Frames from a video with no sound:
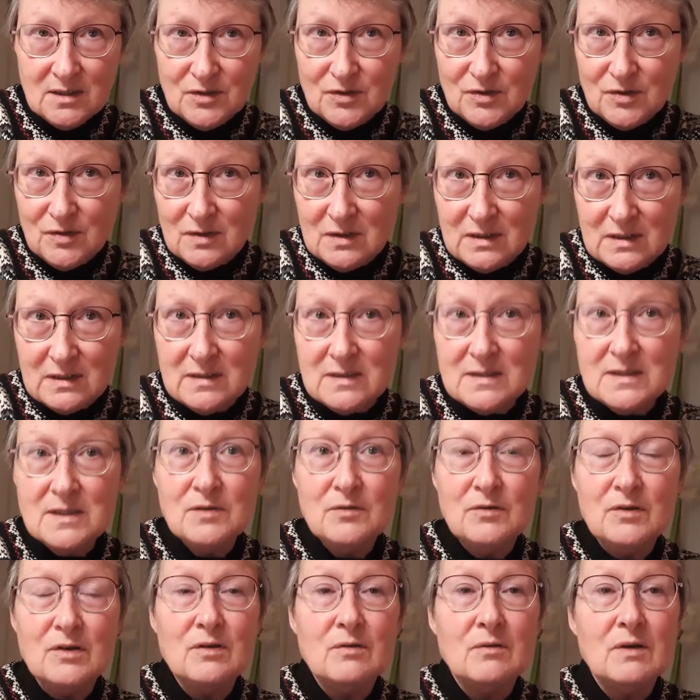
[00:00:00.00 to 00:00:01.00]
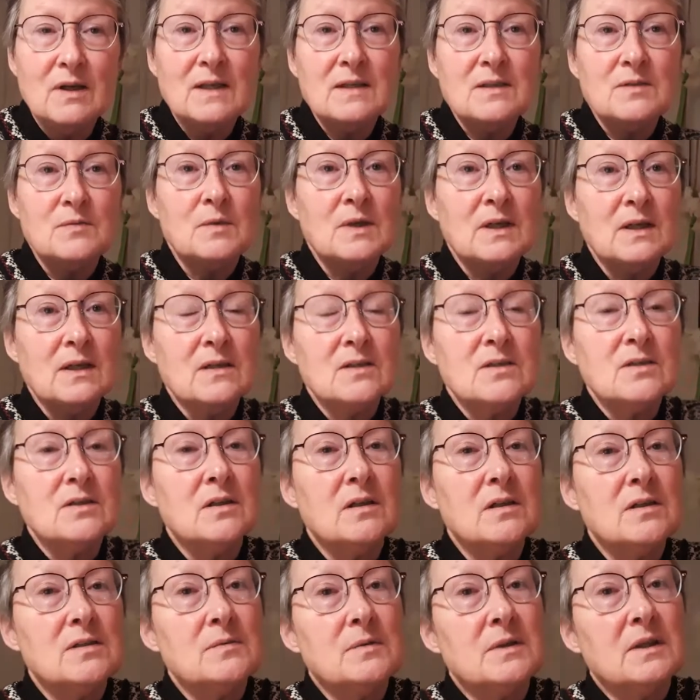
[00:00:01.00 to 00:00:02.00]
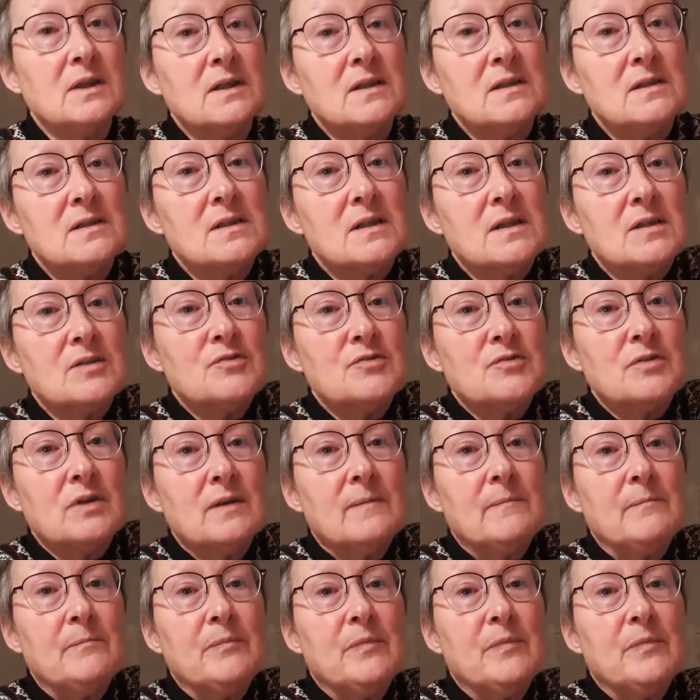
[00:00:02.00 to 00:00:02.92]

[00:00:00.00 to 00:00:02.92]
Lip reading: to deteriorate well into the 20th century.